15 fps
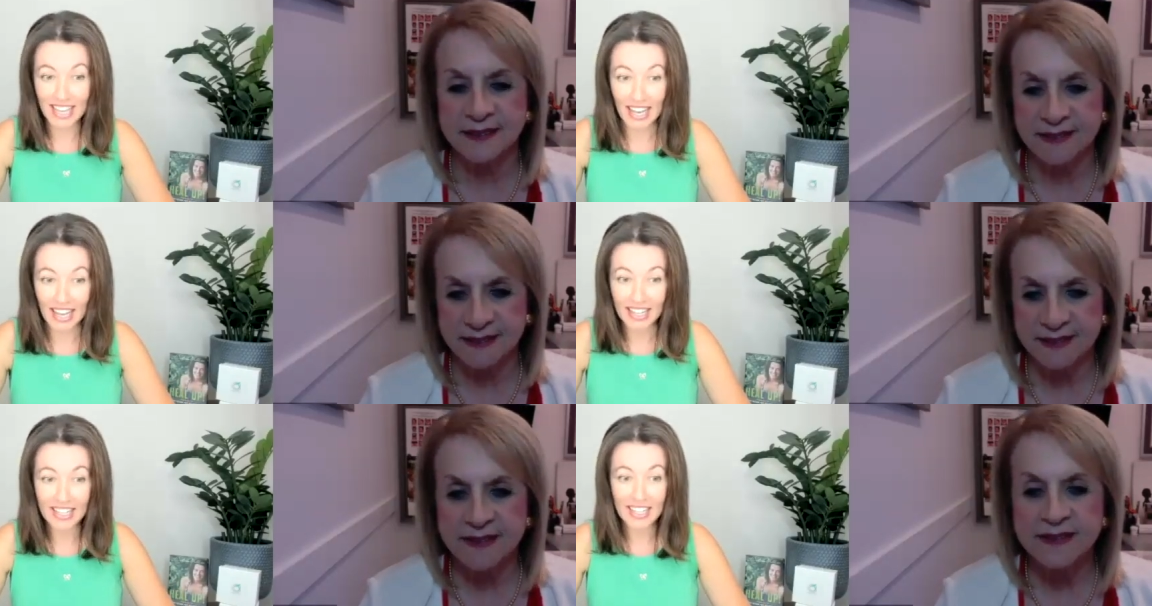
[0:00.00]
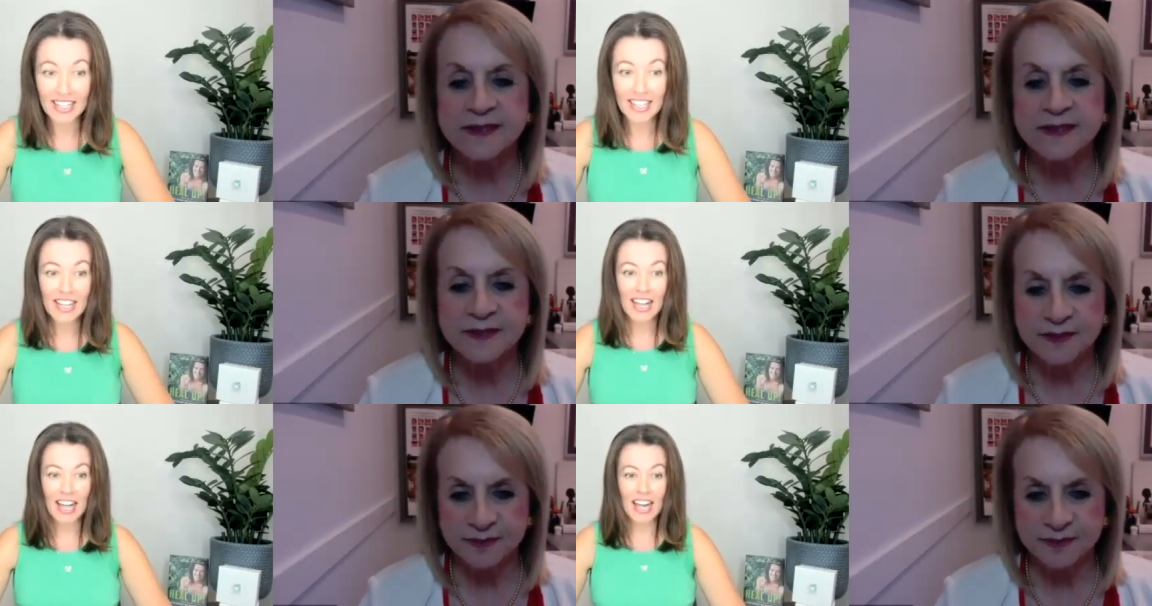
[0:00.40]

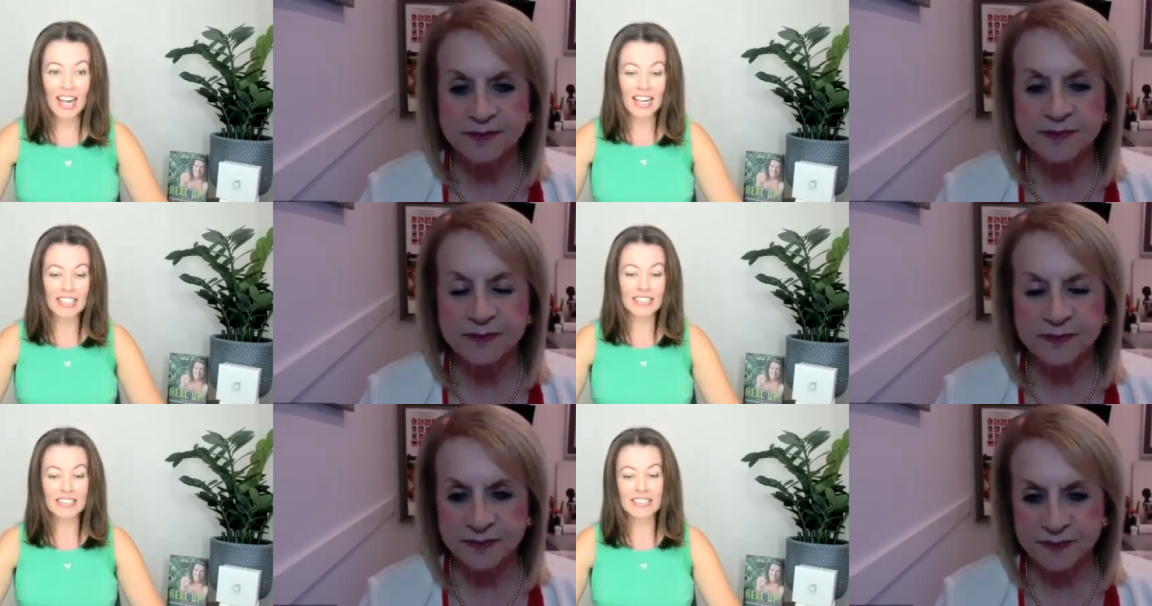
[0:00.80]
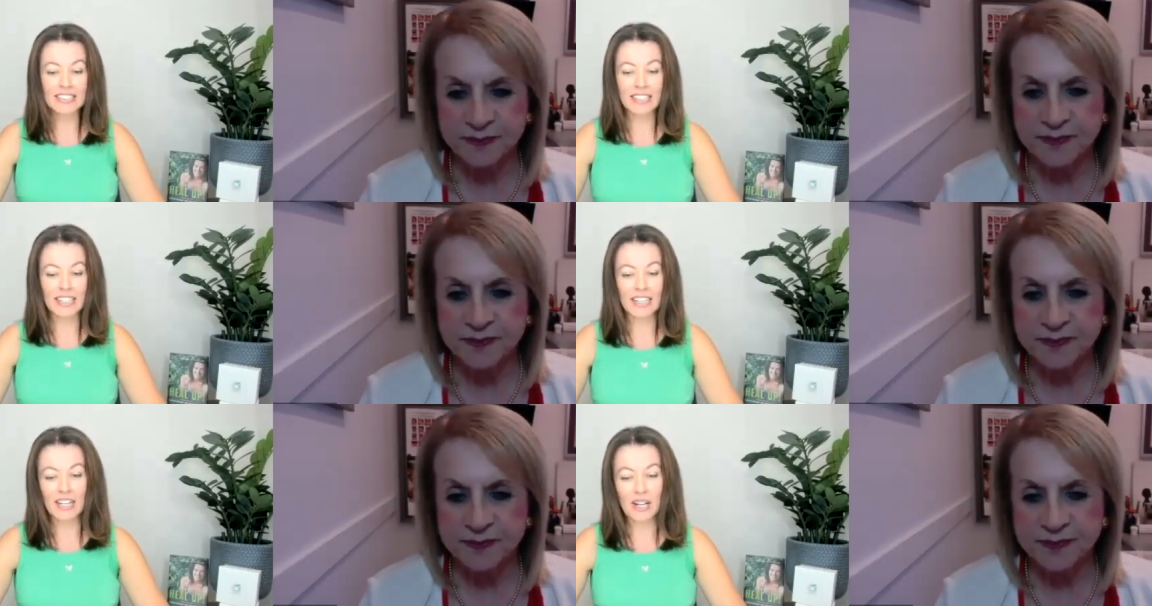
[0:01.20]
Speaker 1: today.
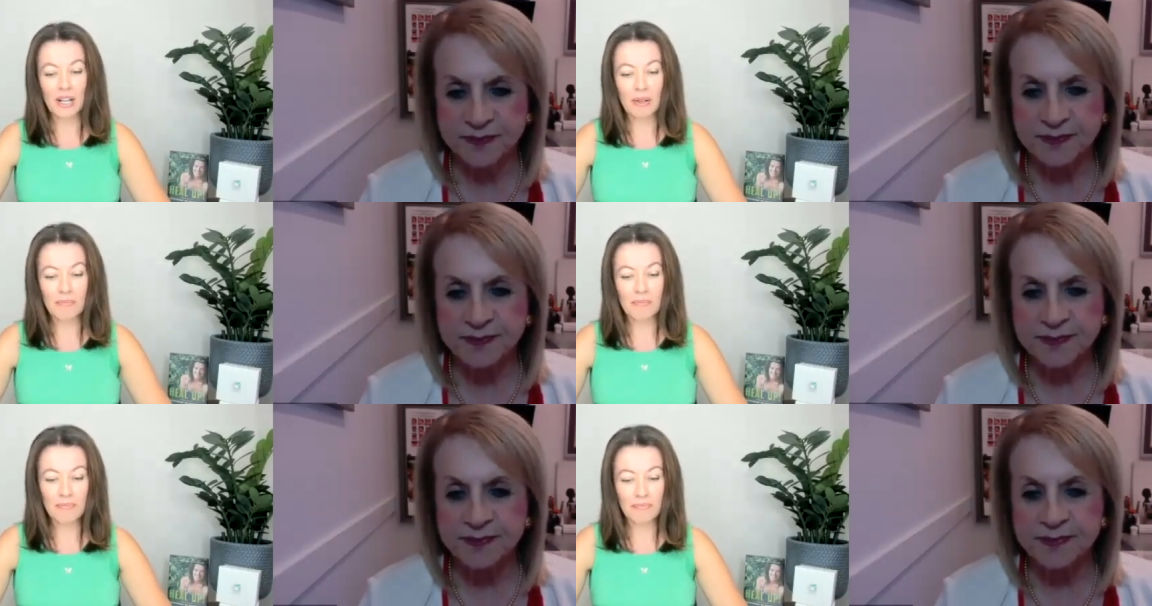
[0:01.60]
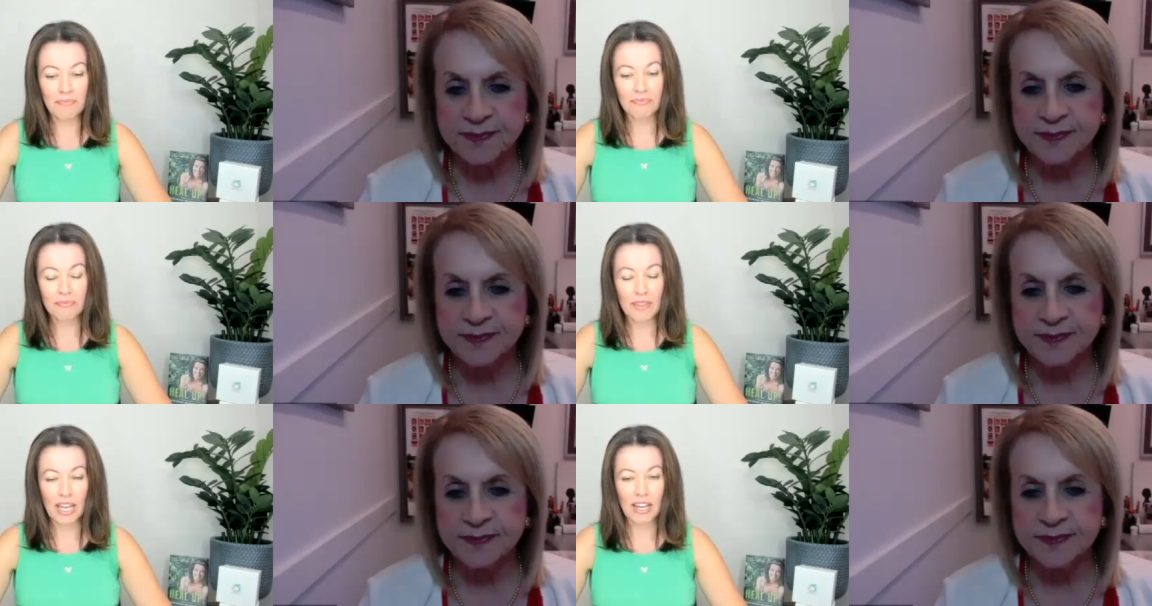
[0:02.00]
And
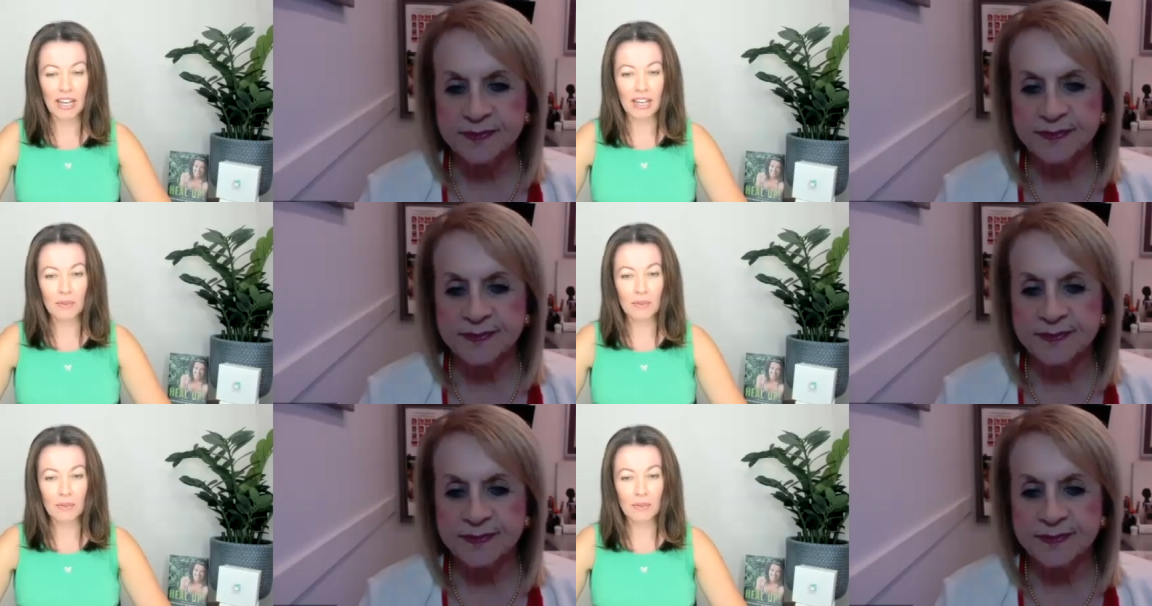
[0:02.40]
um,